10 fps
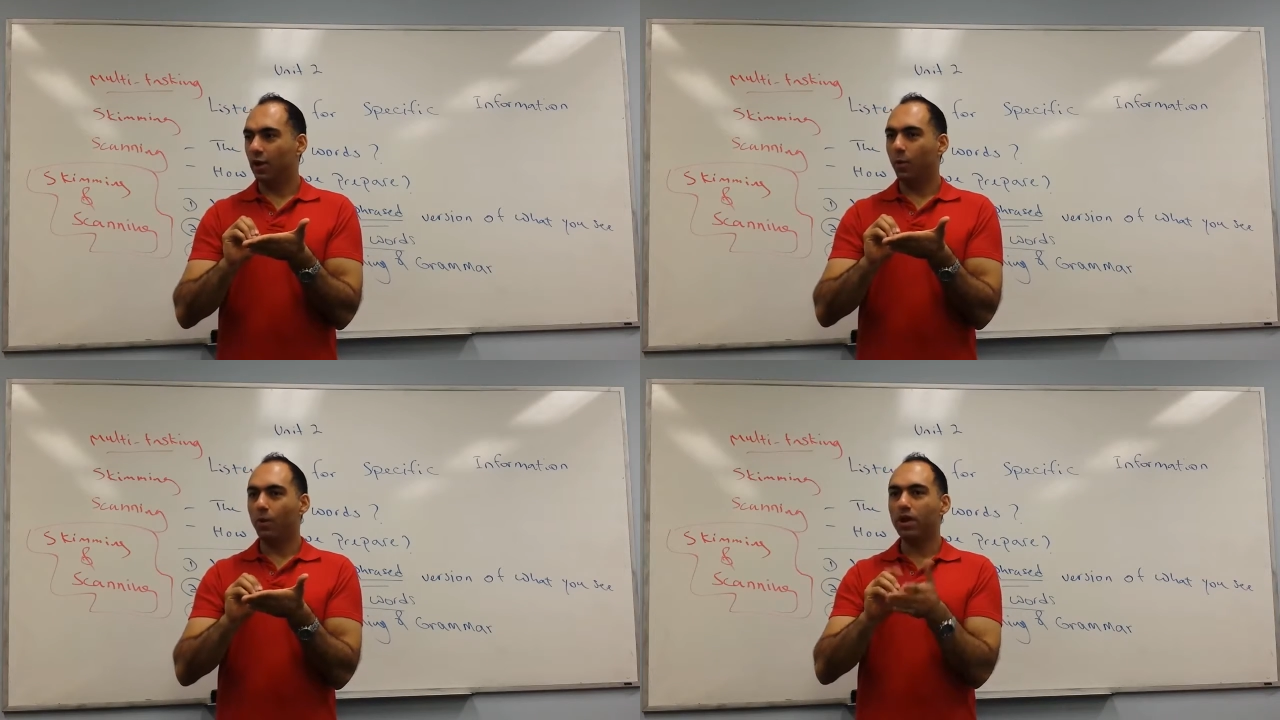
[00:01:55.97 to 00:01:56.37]

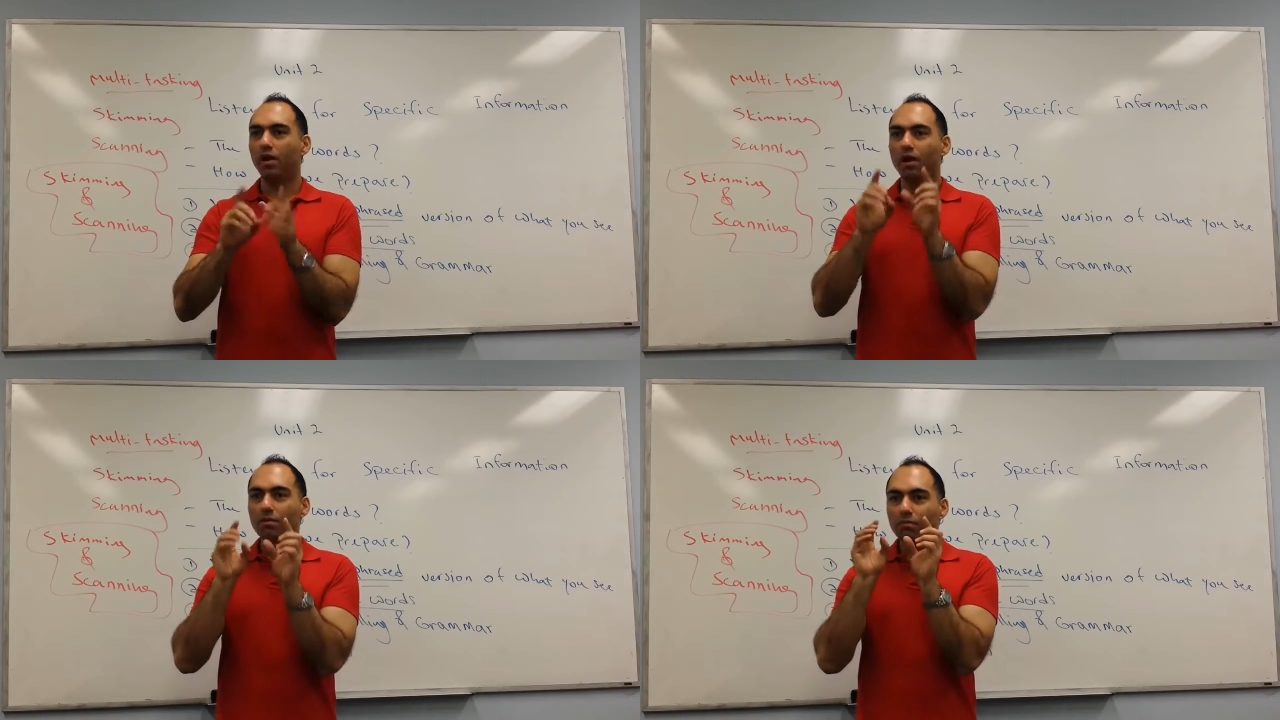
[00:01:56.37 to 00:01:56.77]
we
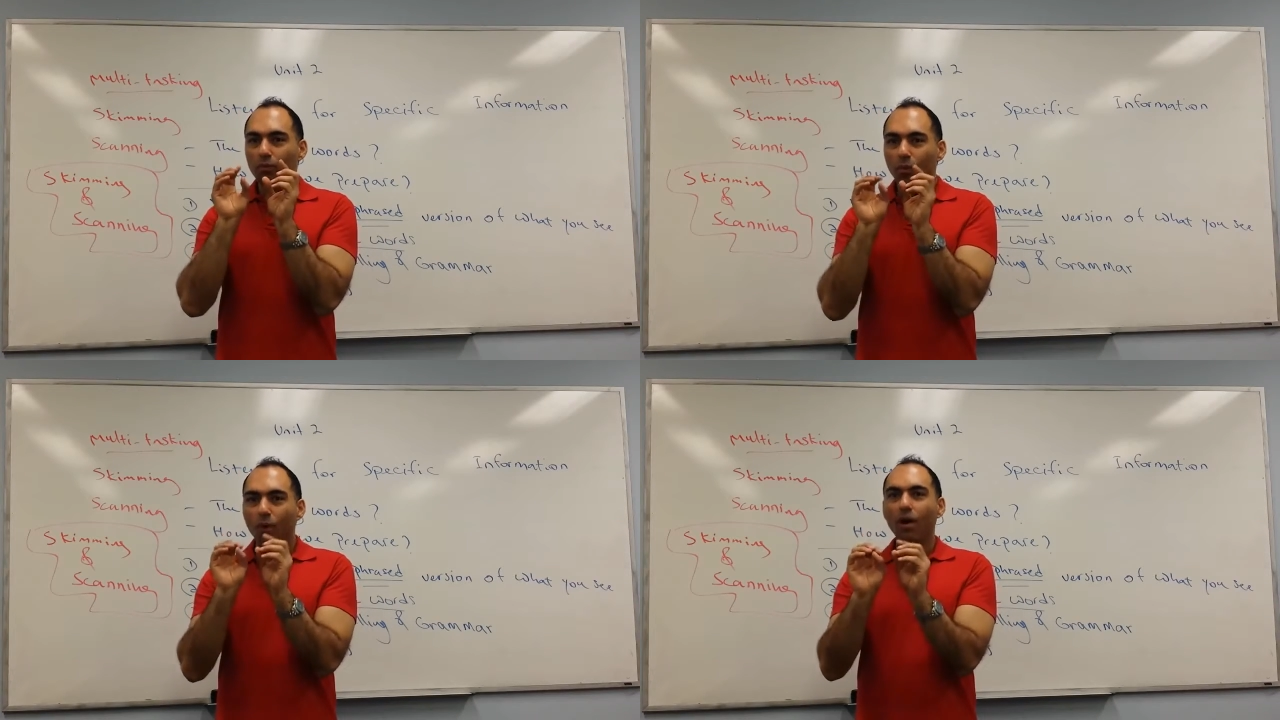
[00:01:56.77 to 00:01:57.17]
are
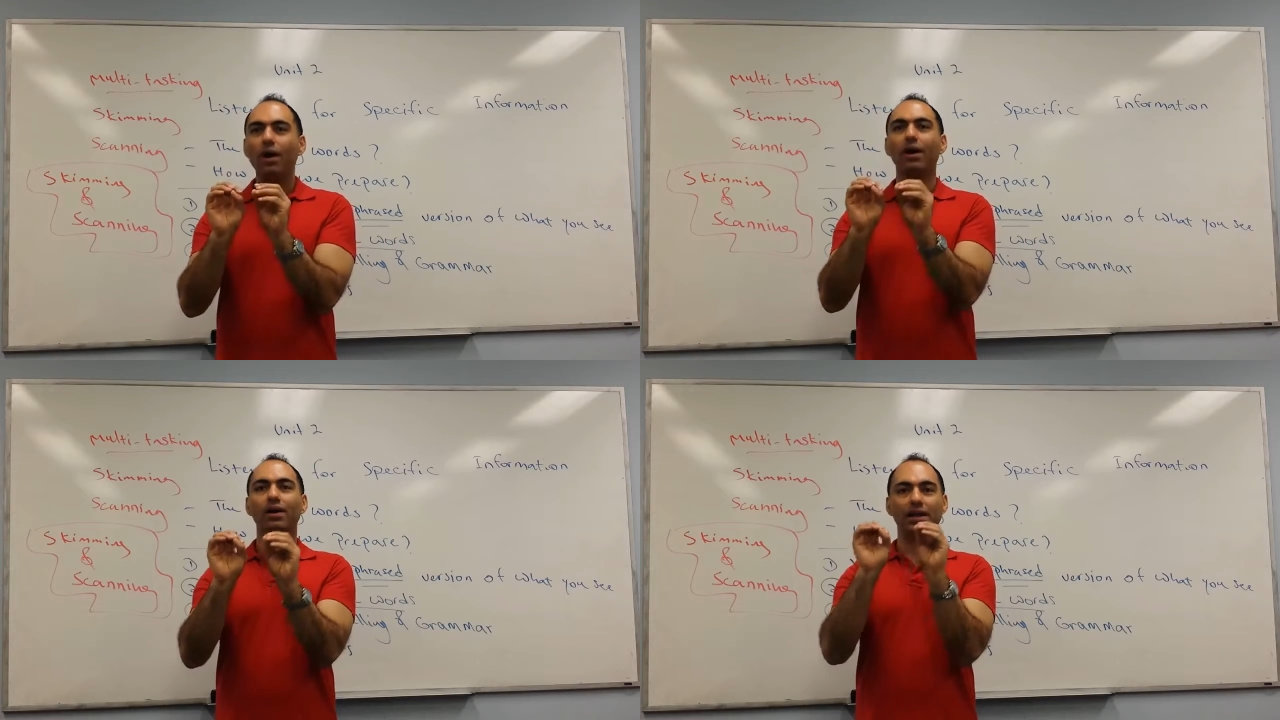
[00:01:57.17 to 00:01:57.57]

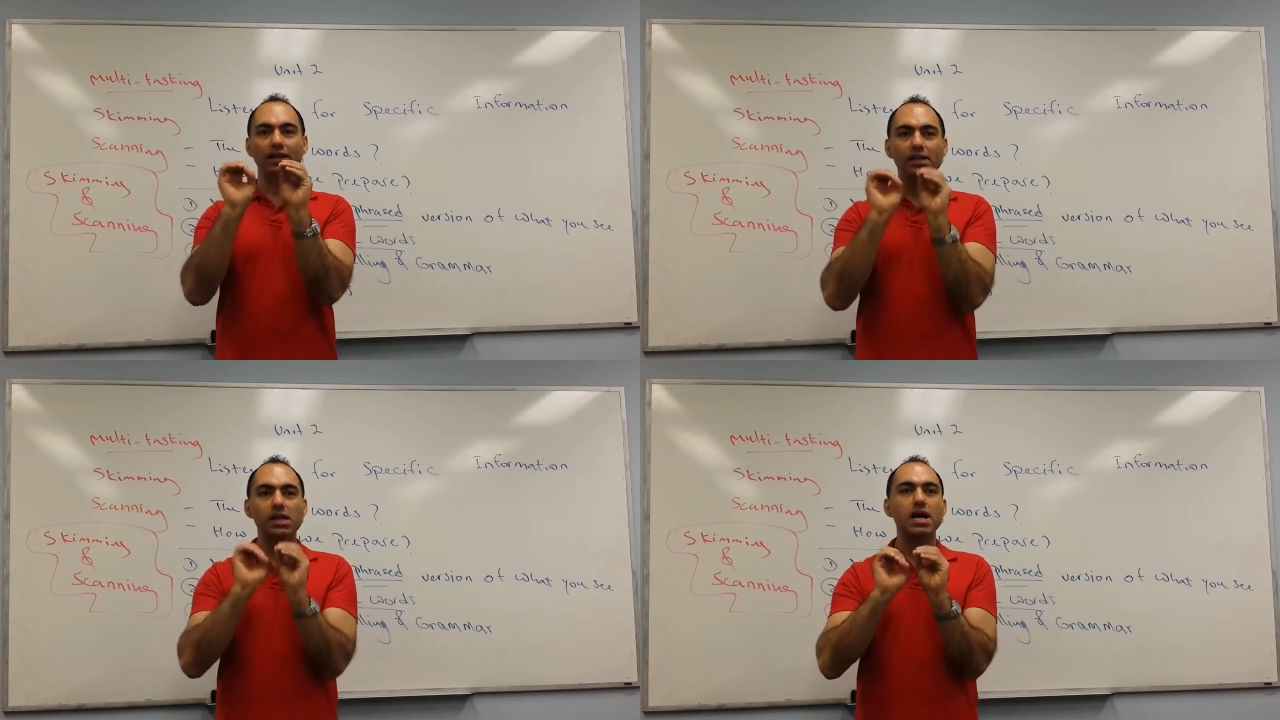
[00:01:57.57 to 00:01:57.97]
more
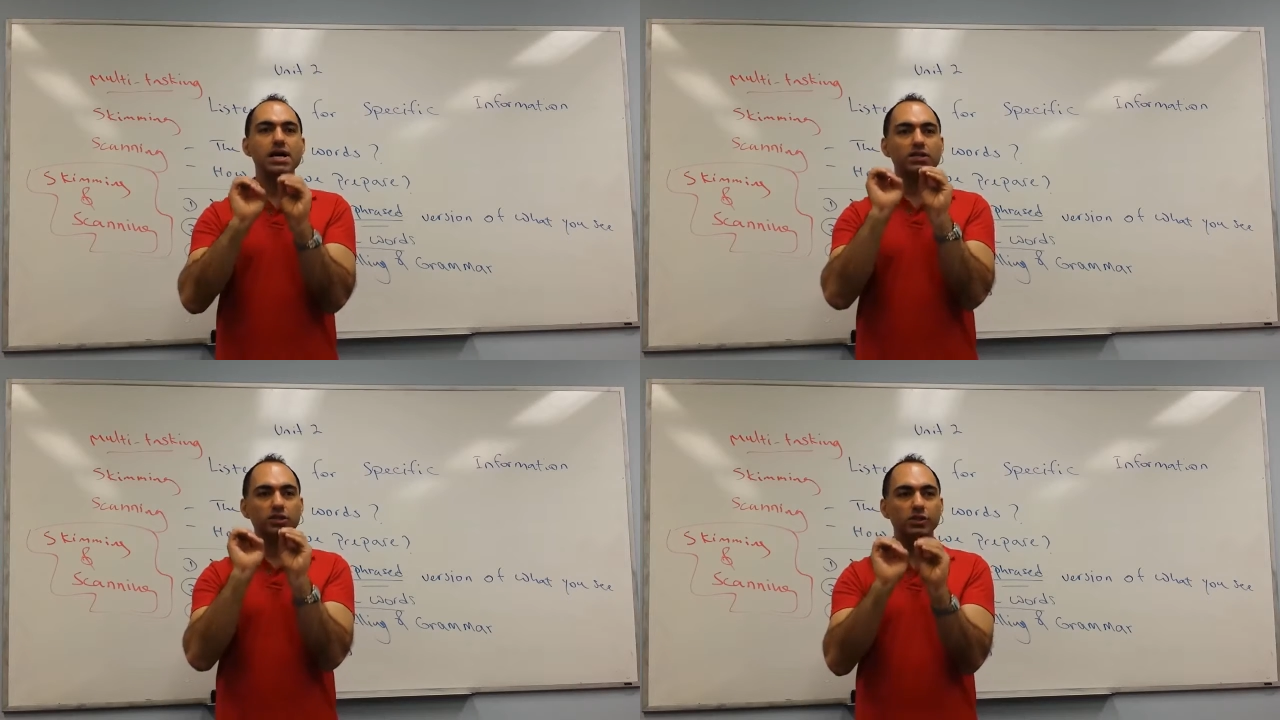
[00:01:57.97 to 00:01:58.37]

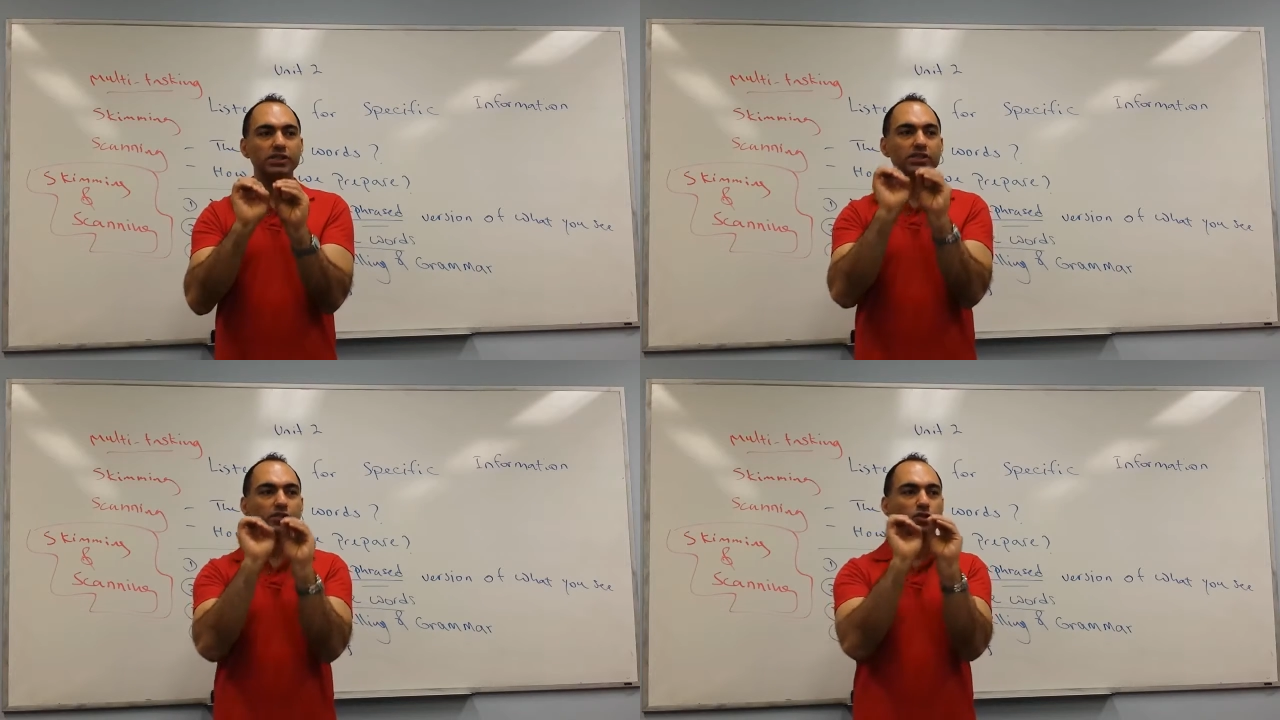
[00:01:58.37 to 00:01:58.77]
inclined to
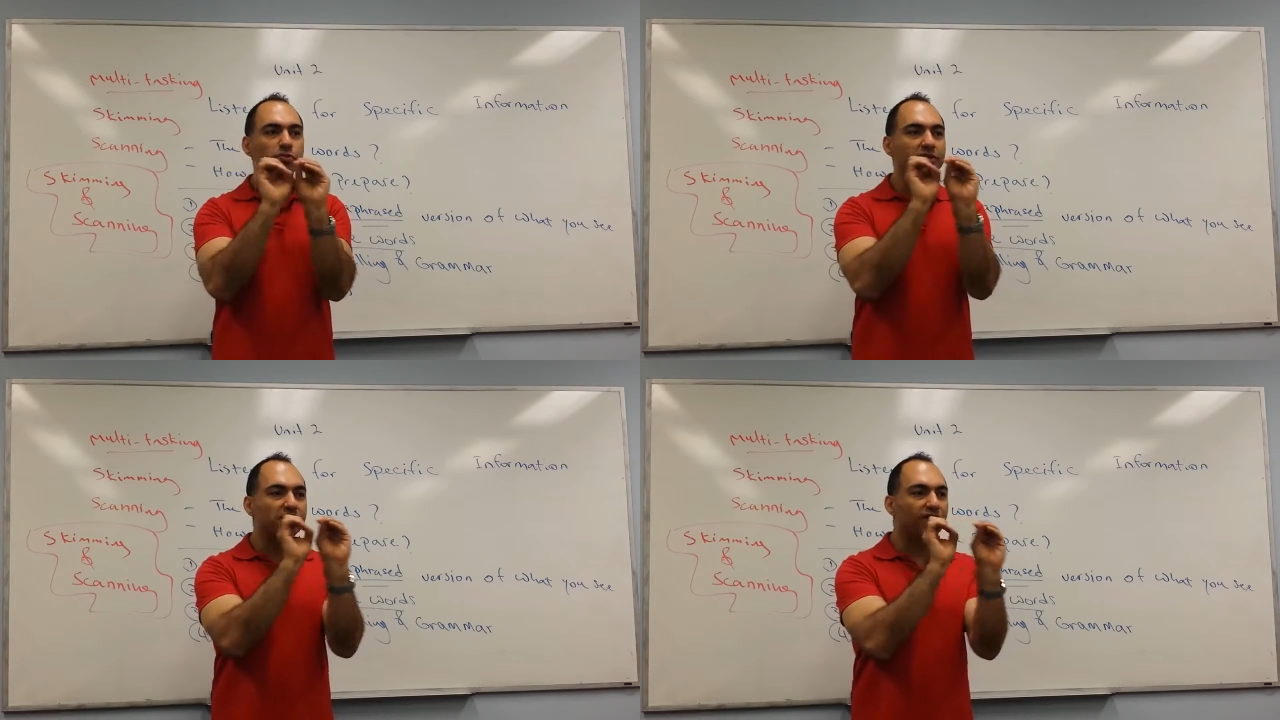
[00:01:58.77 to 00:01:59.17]
listen to
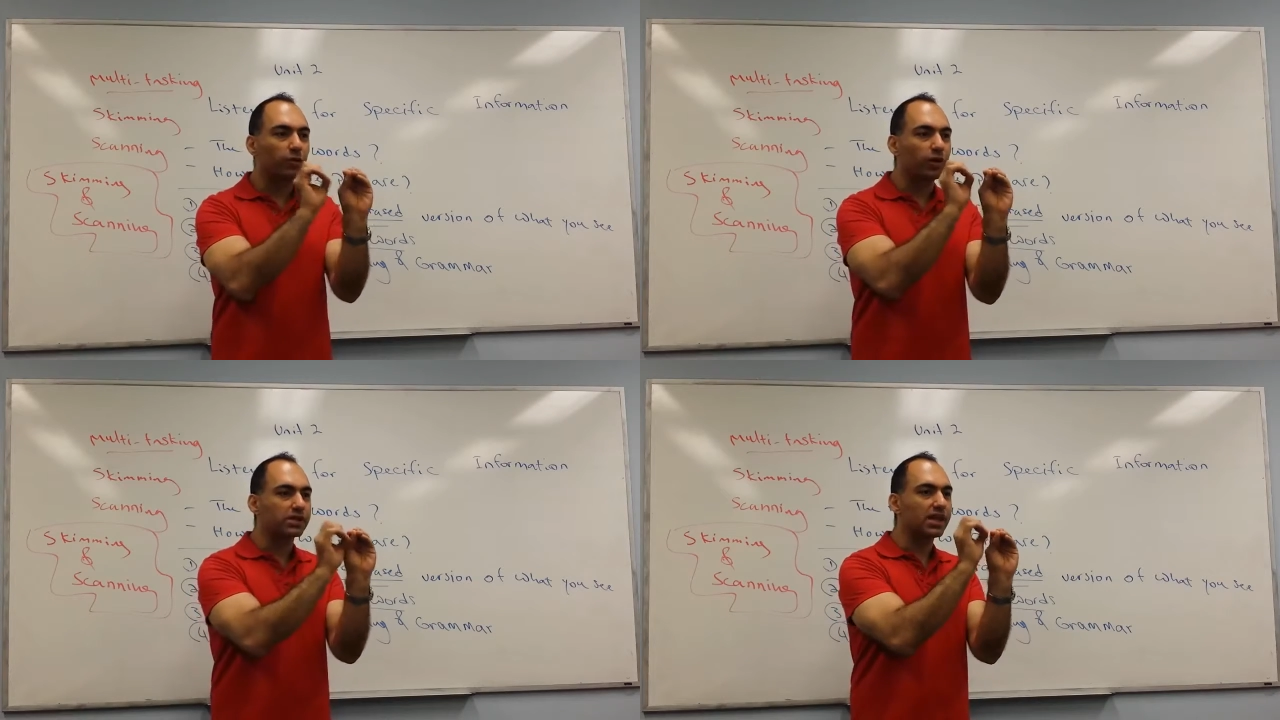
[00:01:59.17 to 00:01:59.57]
specific
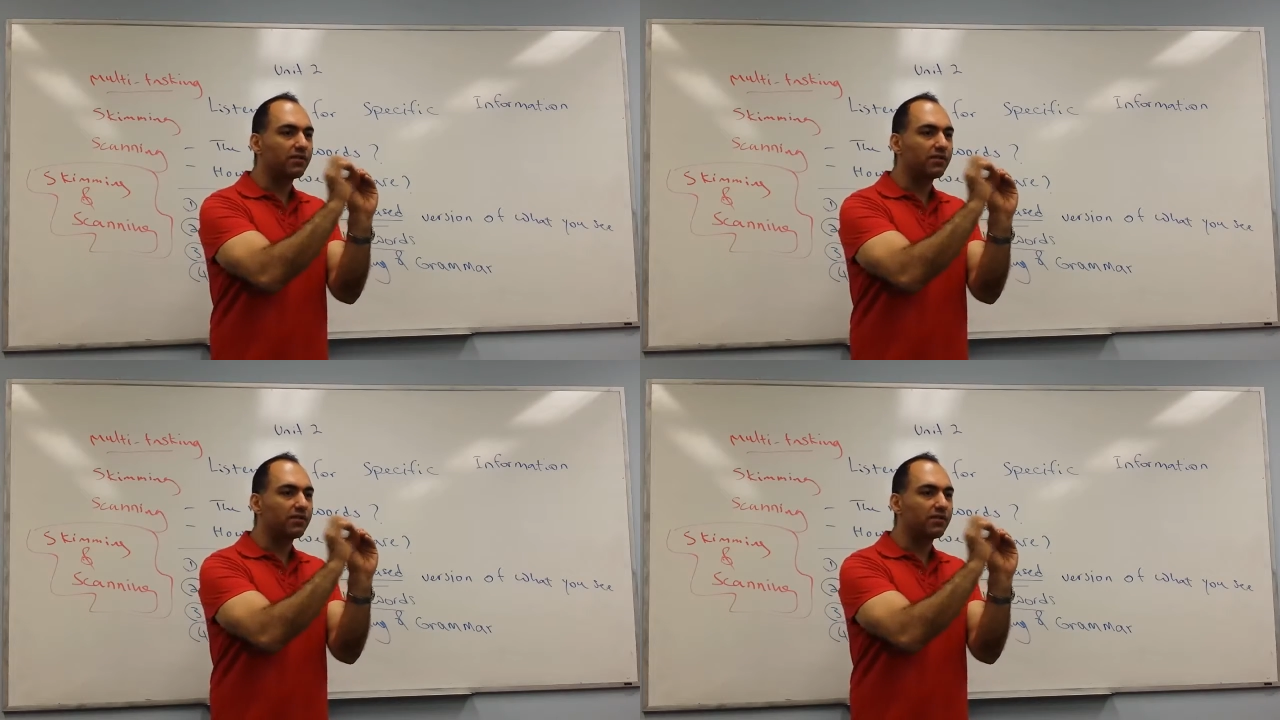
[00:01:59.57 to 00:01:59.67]
words,